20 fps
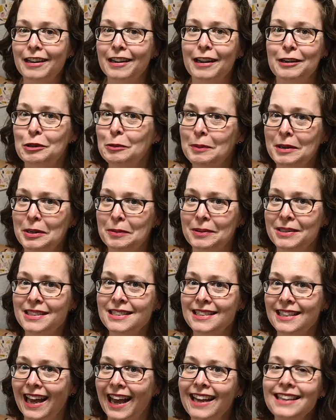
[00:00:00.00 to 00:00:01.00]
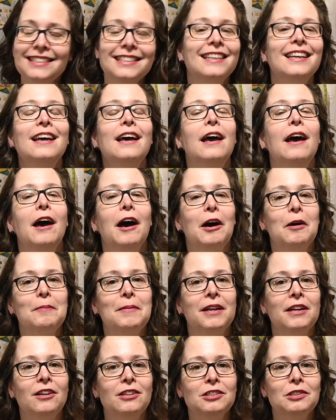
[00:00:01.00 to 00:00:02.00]
Nobody wants that.
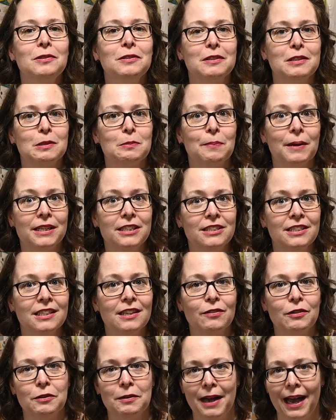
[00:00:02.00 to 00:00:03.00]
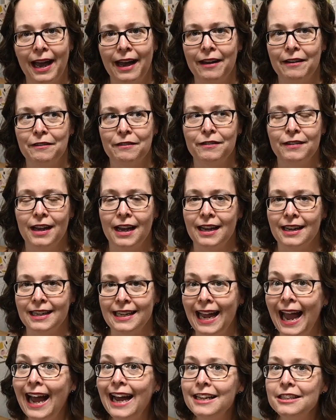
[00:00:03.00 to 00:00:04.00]
And also, especially if you have
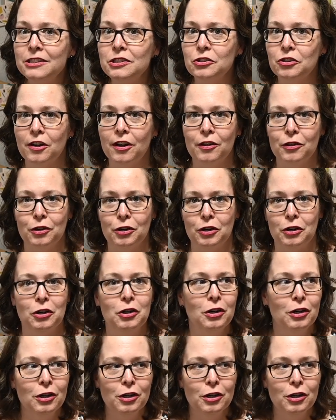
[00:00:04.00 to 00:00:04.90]
cats or other